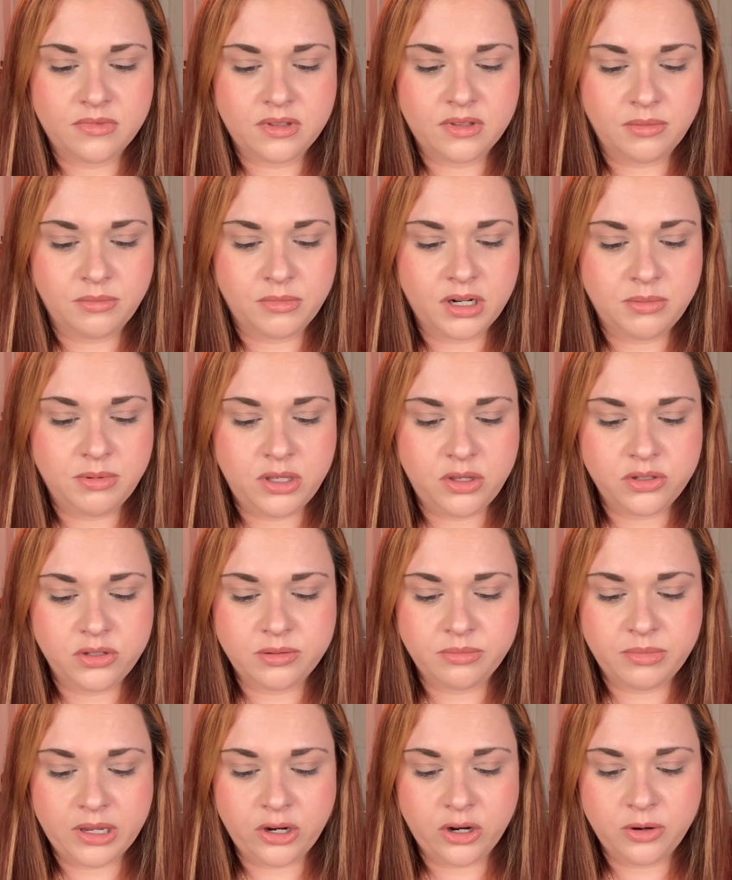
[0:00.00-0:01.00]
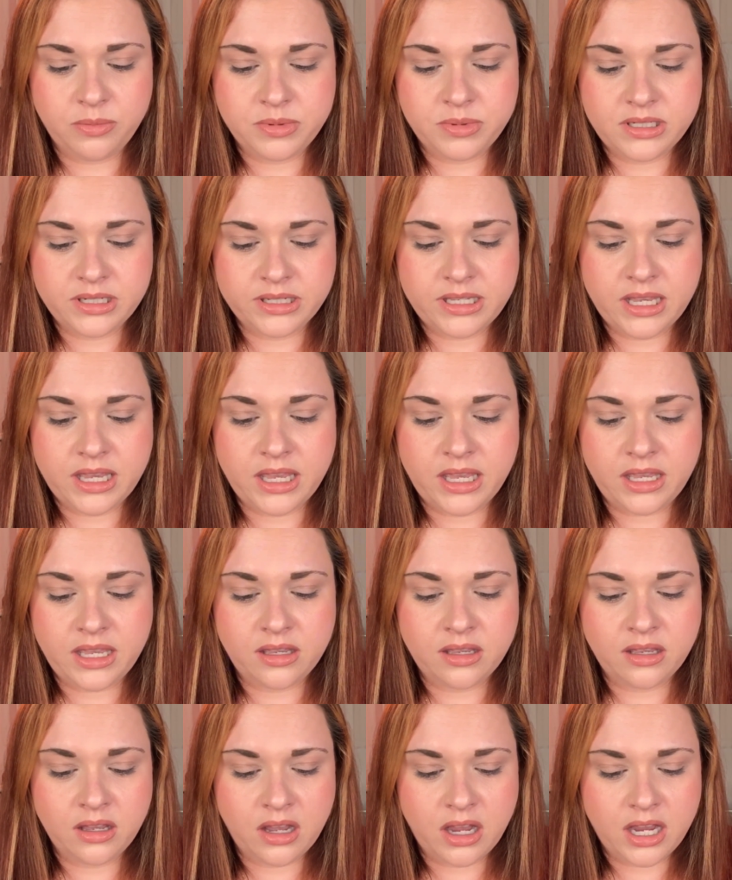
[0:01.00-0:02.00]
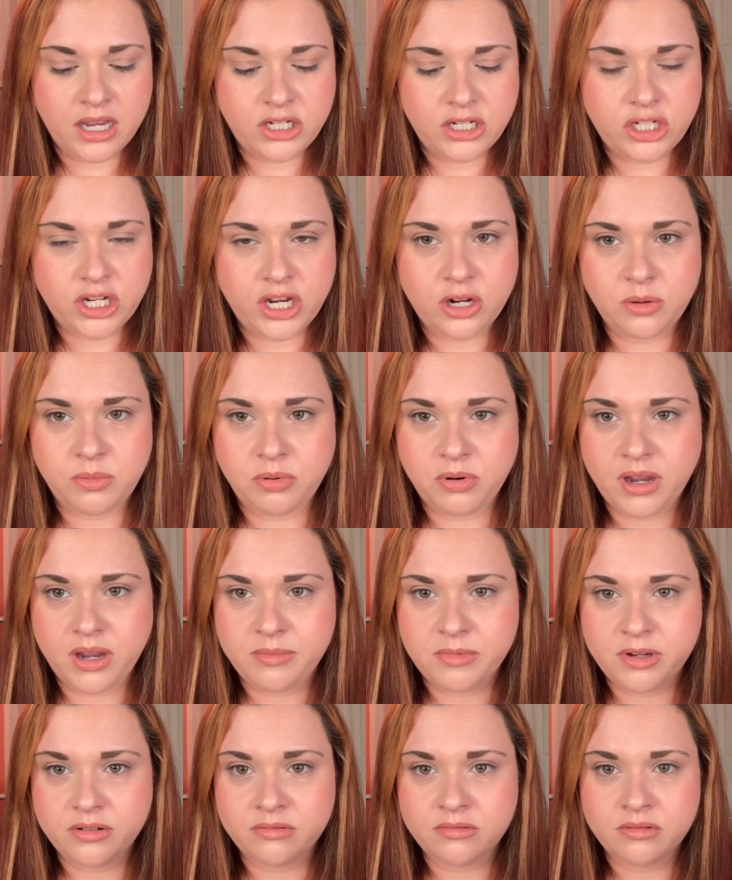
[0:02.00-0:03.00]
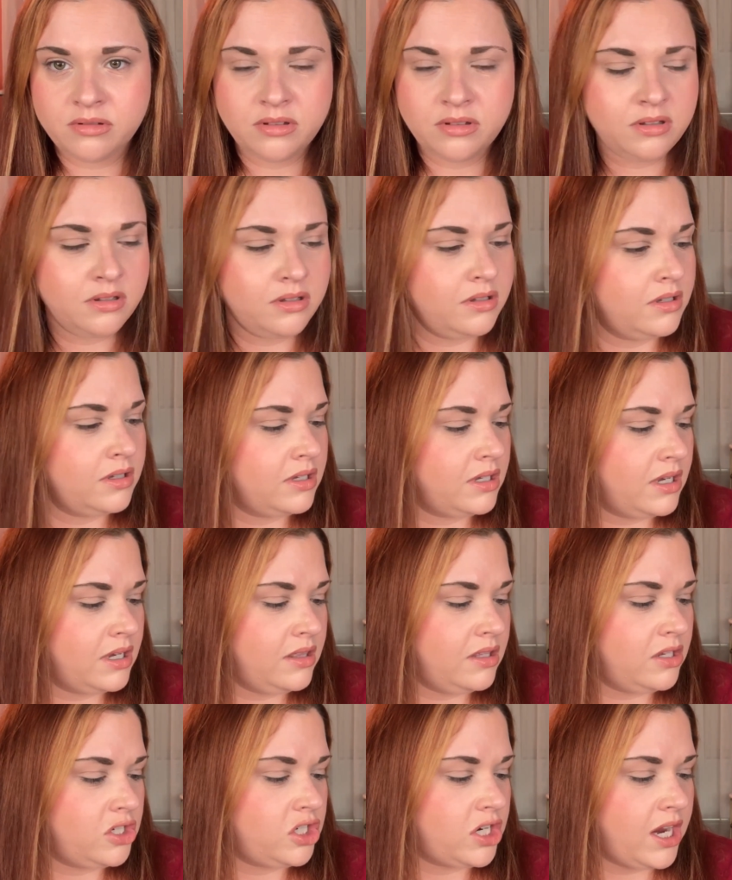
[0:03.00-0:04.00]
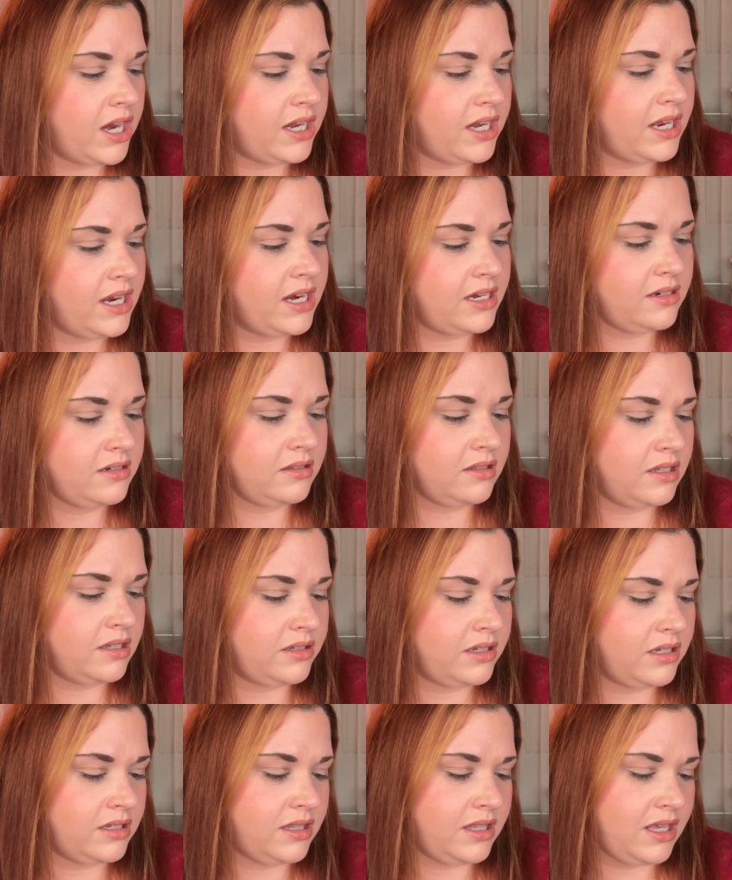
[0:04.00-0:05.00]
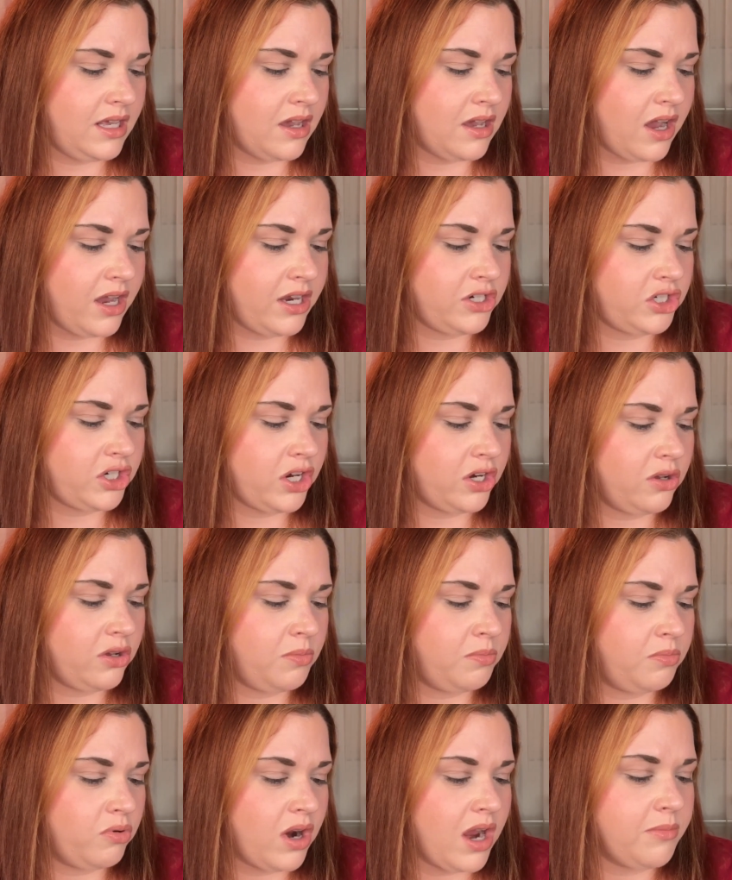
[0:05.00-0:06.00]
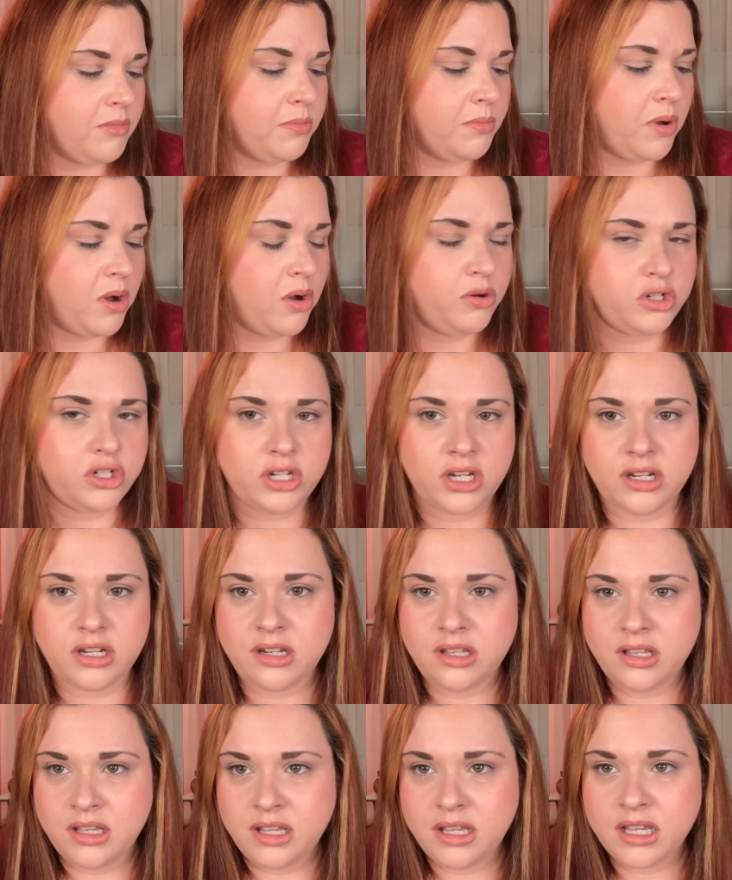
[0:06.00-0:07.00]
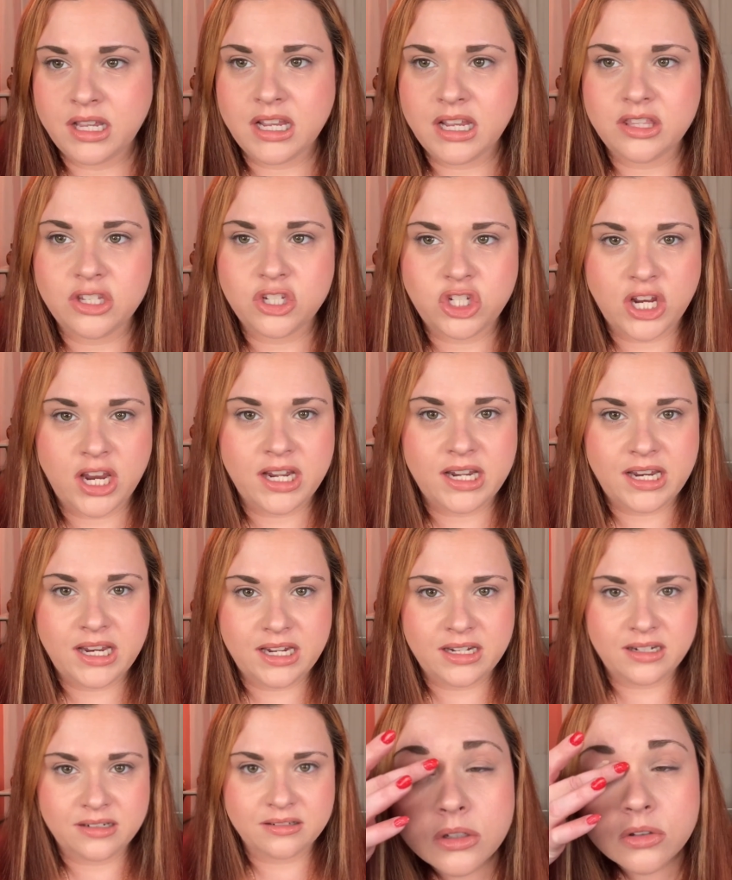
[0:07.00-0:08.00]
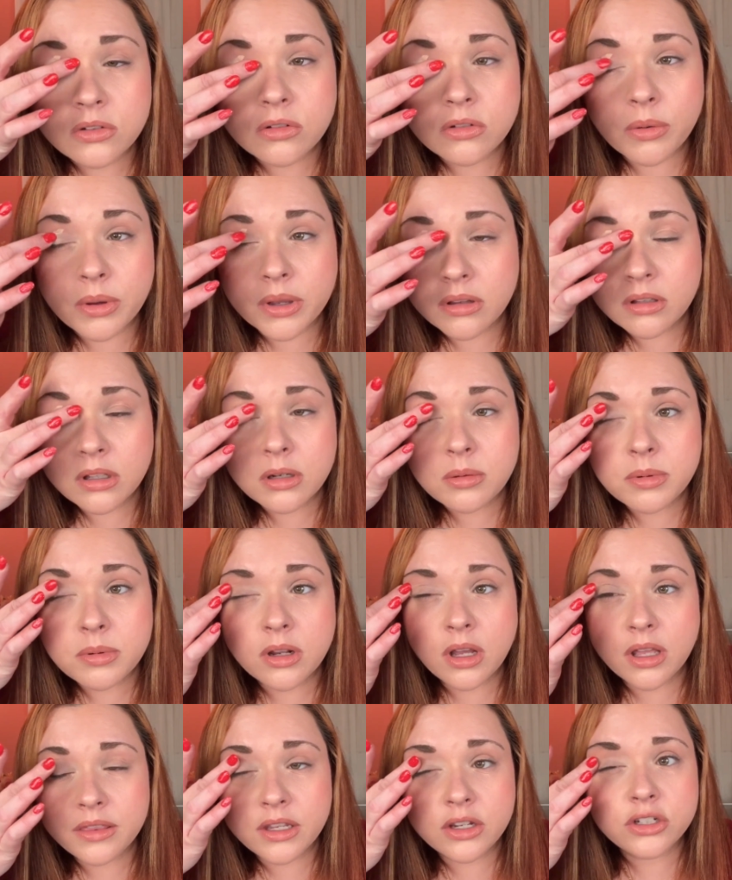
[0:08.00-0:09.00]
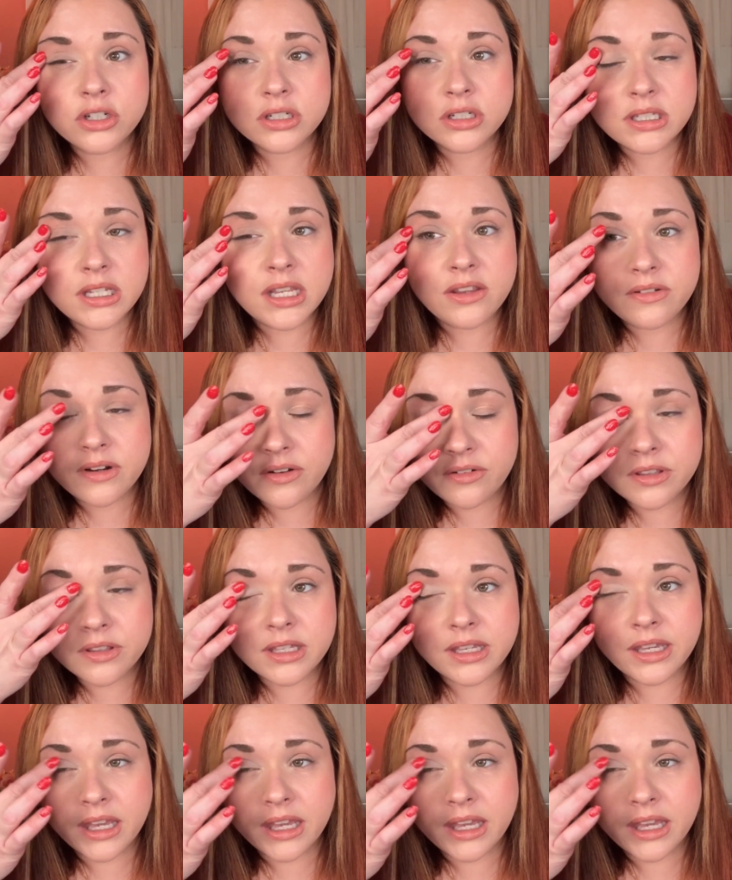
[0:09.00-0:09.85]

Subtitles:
going to be using my Urban Decay eyeshadow primer in the shade Eden. This is the eyeshadow primer potion in the shade Eden. So a little bit on there just to even everything